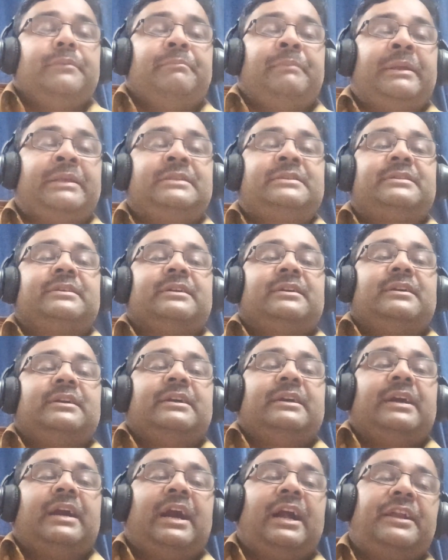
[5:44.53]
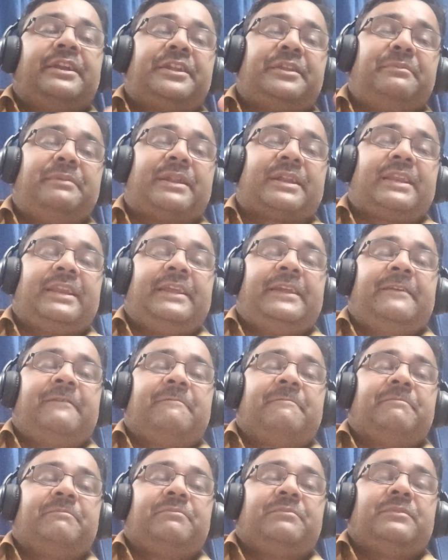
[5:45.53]
Means
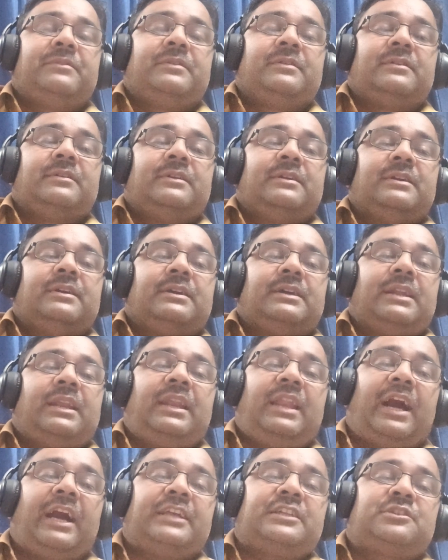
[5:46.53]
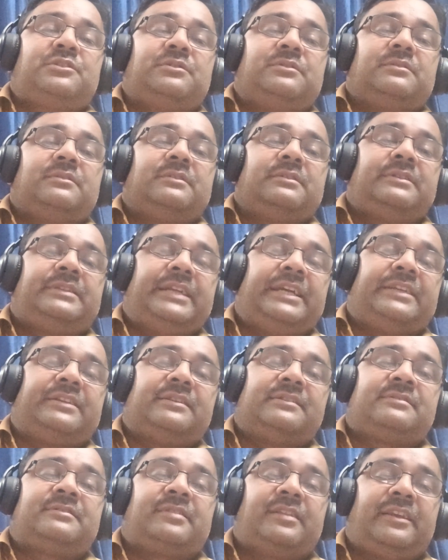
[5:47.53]
ultimately last date
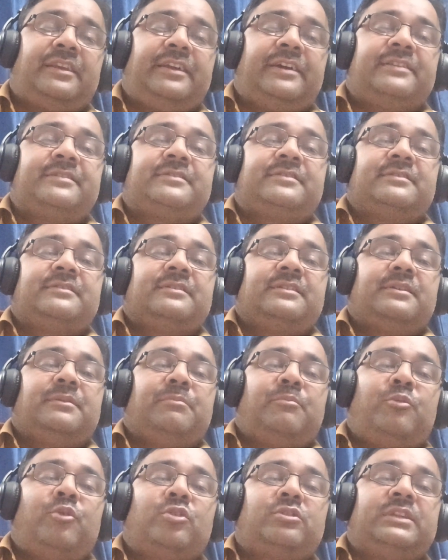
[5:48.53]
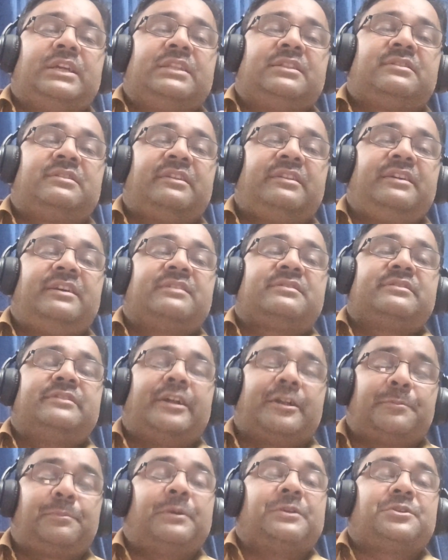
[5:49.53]
is 3 years, more than 3 years
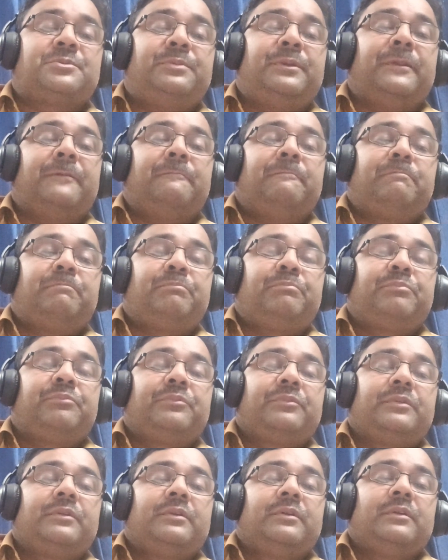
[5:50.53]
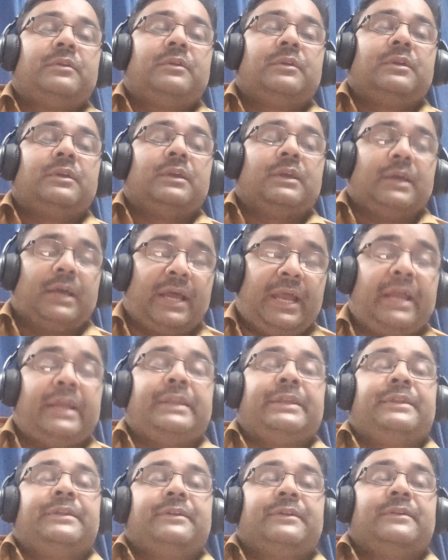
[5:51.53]
not possible,
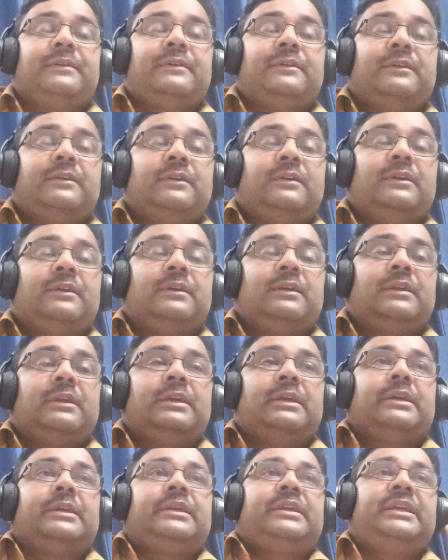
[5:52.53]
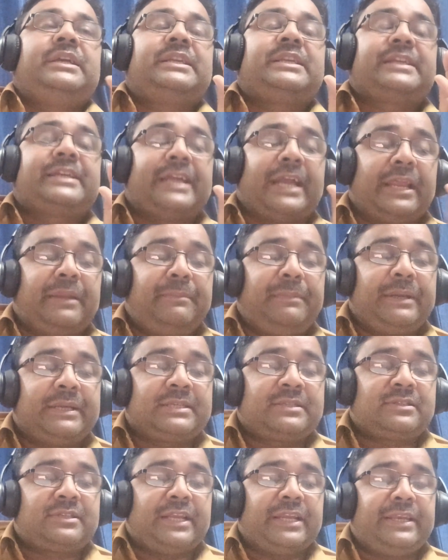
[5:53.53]
and it can be
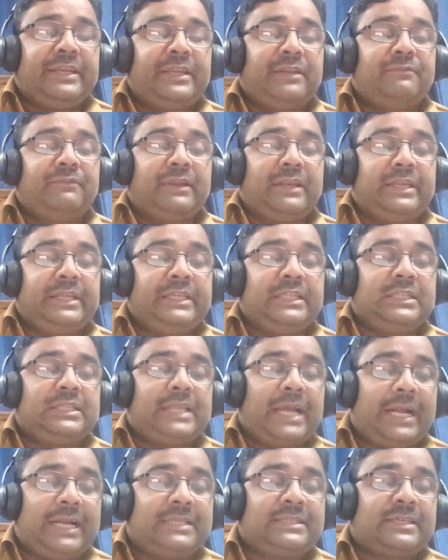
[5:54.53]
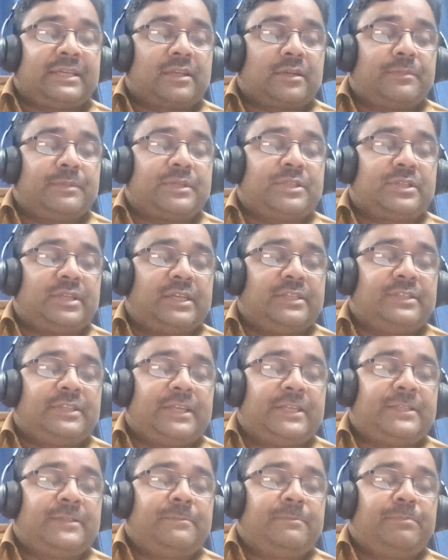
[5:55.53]
extended only in that
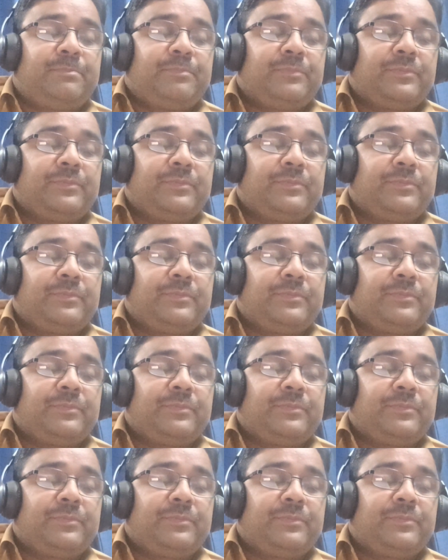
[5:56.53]
circumstances